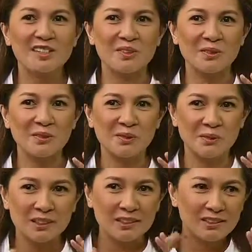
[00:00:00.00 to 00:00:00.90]
So
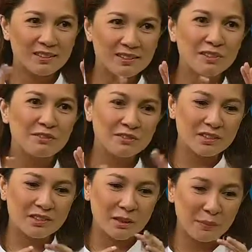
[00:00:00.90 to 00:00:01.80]

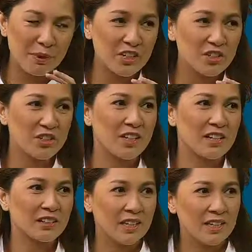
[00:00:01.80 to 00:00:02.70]
the pressure
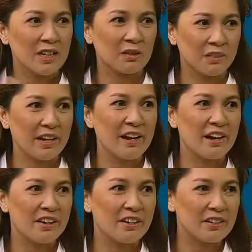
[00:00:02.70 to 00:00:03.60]
and taking out
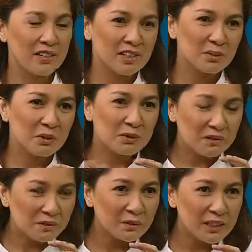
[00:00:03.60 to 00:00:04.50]
air
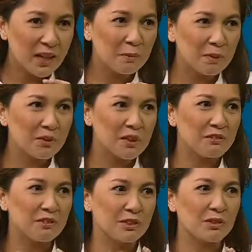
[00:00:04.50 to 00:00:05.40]
will help you
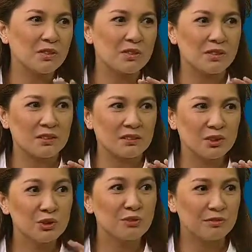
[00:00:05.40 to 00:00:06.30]
introduce
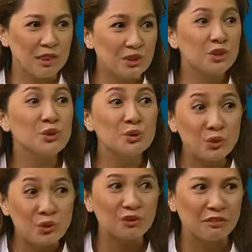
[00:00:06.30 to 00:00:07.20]
new flavors.